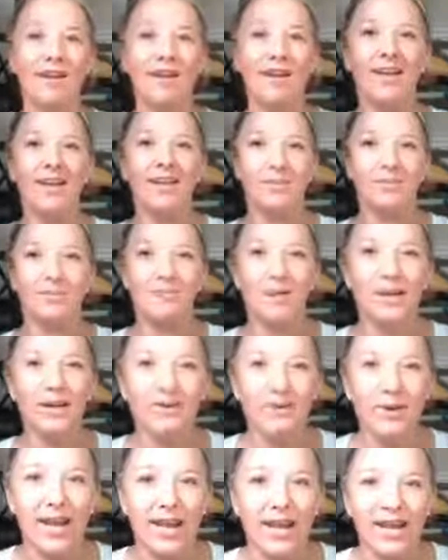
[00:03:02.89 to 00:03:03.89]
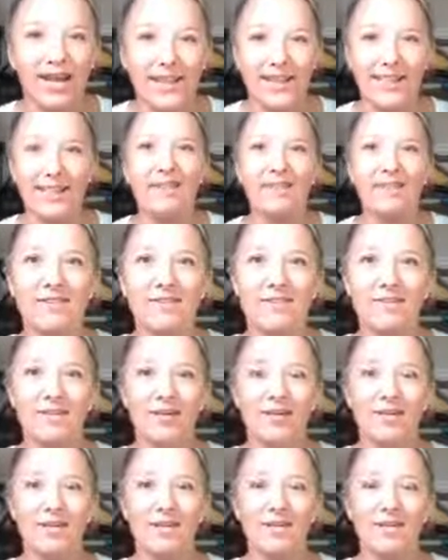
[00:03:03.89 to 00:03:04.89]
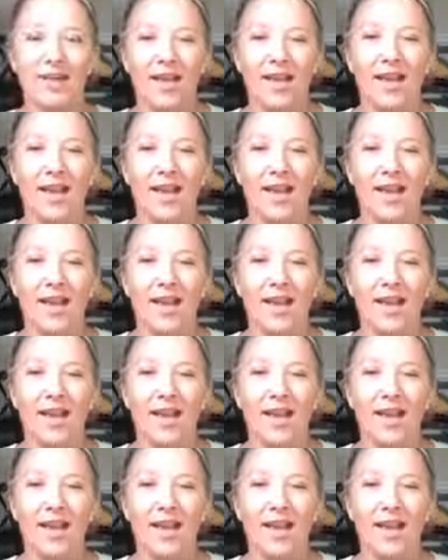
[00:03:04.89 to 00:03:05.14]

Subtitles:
and it's bright red, and I it so very much.